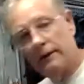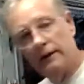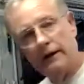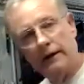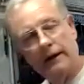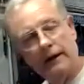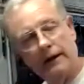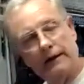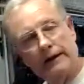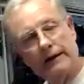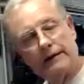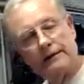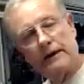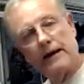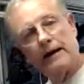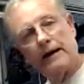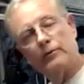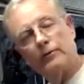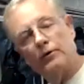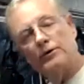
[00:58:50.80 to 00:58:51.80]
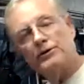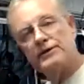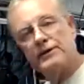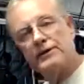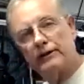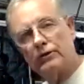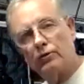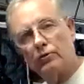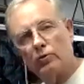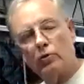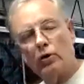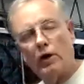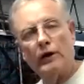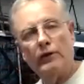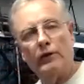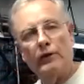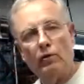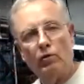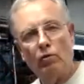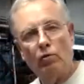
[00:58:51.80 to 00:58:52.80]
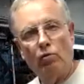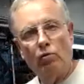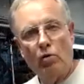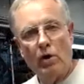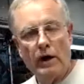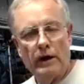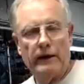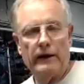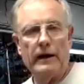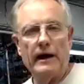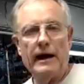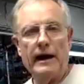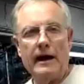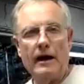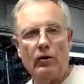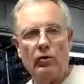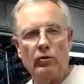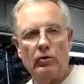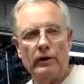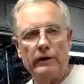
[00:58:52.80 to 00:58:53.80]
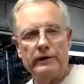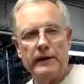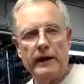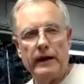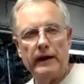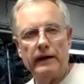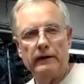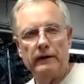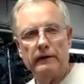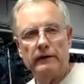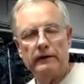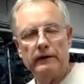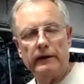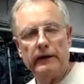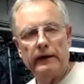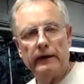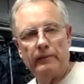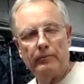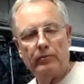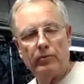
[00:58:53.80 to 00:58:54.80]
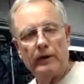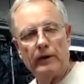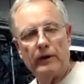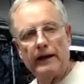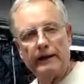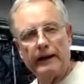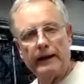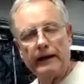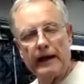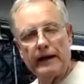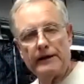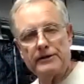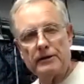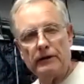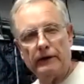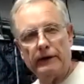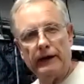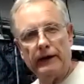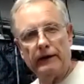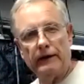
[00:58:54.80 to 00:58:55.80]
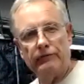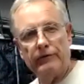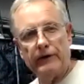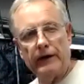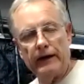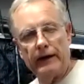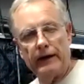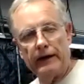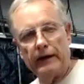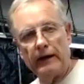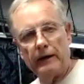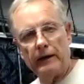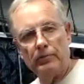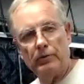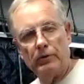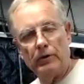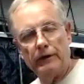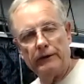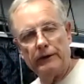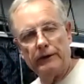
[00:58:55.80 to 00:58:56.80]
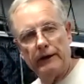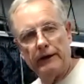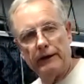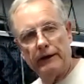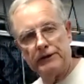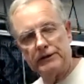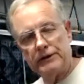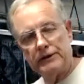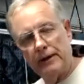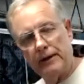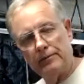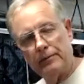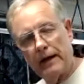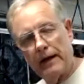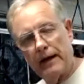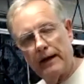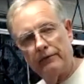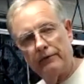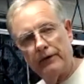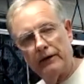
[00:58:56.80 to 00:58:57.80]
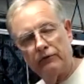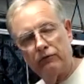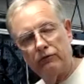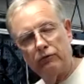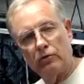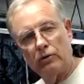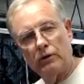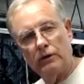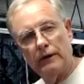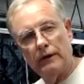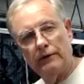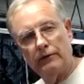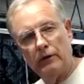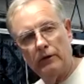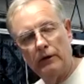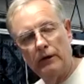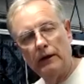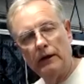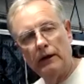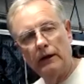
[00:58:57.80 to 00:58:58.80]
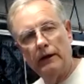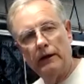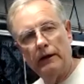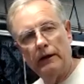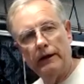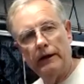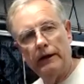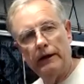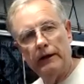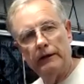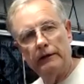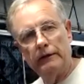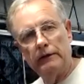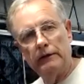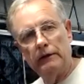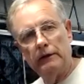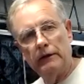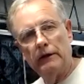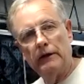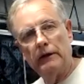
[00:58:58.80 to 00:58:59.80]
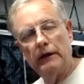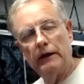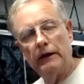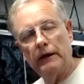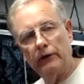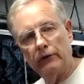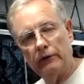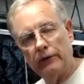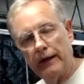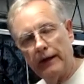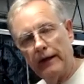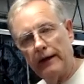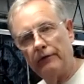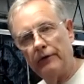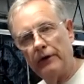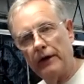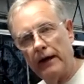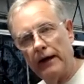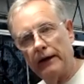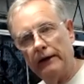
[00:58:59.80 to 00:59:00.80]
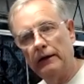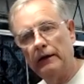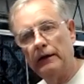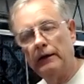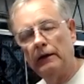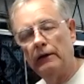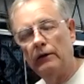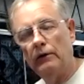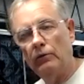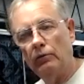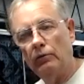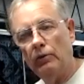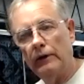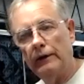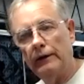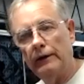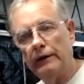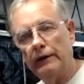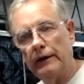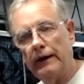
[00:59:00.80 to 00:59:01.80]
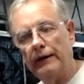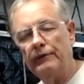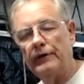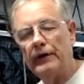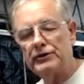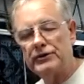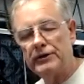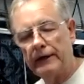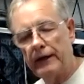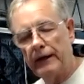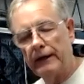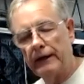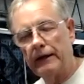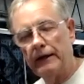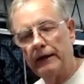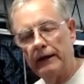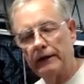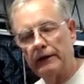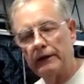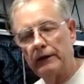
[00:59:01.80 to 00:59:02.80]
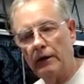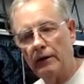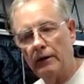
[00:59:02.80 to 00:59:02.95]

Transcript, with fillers: and that timer is set to run one hour a day and I put on that oscillating fan. I got it plugged in at same kind of at floor level. And uh, I only have it on when the, I've actually got it connected